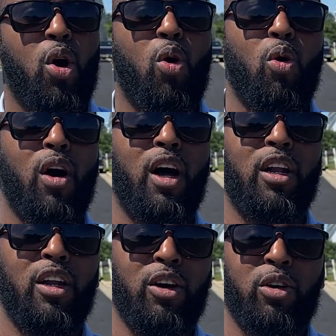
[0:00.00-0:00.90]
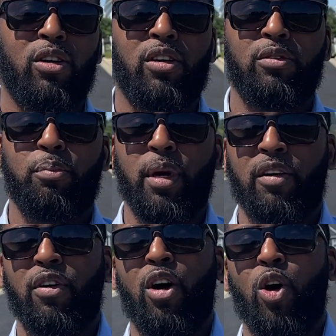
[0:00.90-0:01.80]
or a little bit
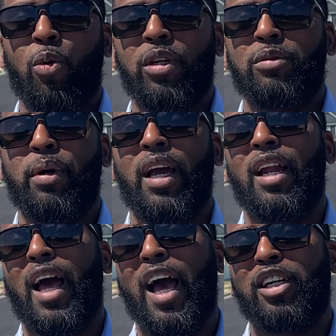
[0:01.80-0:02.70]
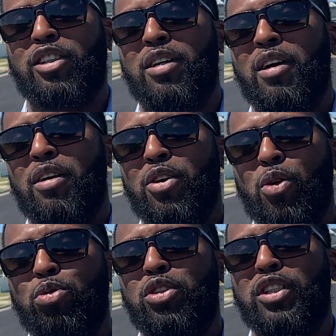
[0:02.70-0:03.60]
of a home that's being actually
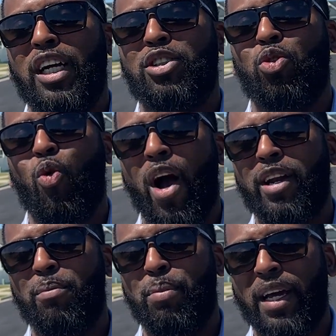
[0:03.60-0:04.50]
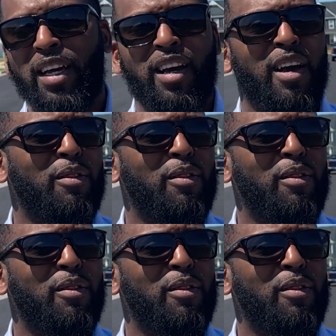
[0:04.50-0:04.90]
used just quite a bit,